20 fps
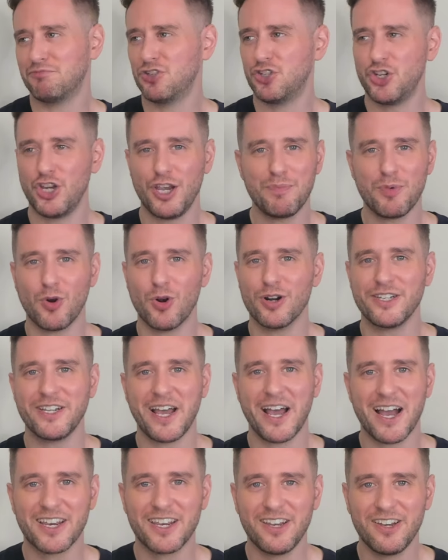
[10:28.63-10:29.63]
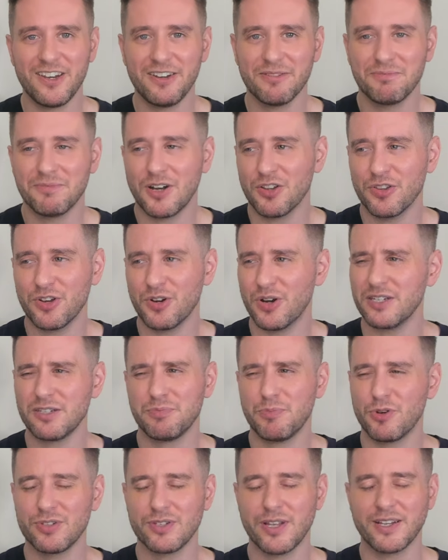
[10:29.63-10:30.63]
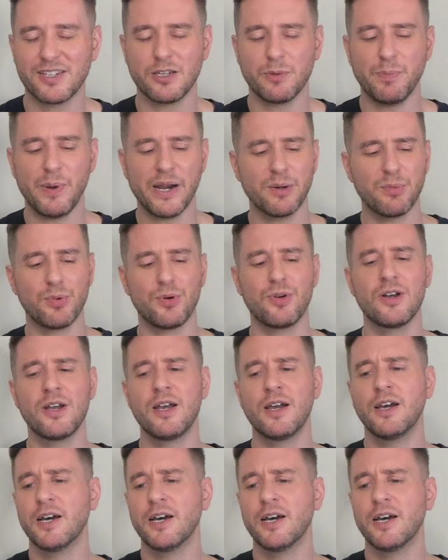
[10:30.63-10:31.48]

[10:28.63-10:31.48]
cheap or tacky, although I suppose that's debatable.